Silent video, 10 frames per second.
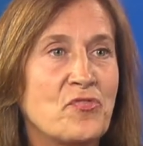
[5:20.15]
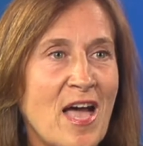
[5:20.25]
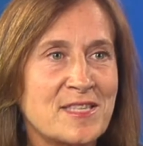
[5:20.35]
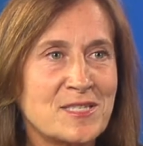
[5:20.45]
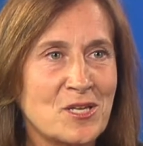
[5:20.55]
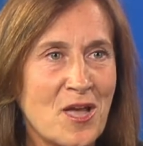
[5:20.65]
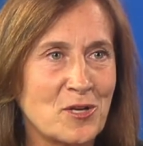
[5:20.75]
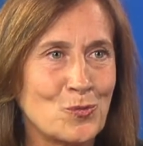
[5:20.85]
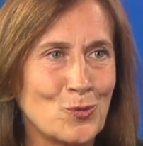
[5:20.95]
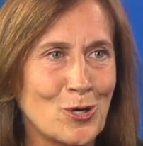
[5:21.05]
That's the
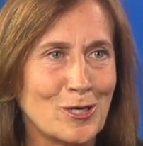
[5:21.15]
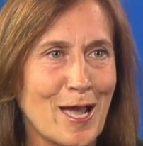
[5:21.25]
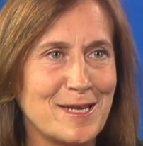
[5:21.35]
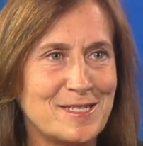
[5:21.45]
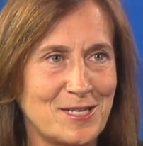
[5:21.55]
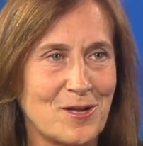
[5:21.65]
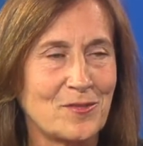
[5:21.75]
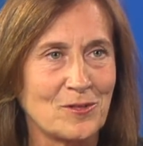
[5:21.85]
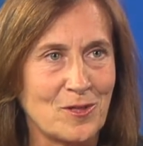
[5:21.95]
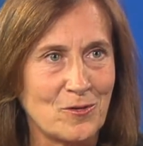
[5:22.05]
kind of work I did on
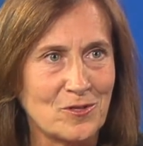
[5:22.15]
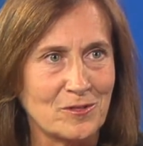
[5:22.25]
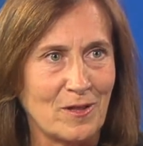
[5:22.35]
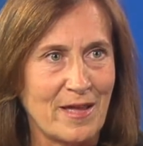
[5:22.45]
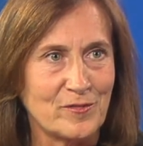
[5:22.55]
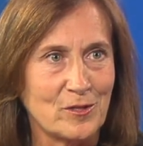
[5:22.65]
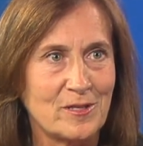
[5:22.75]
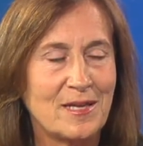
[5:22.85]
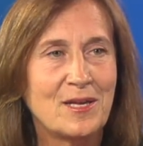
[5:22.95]
the local level.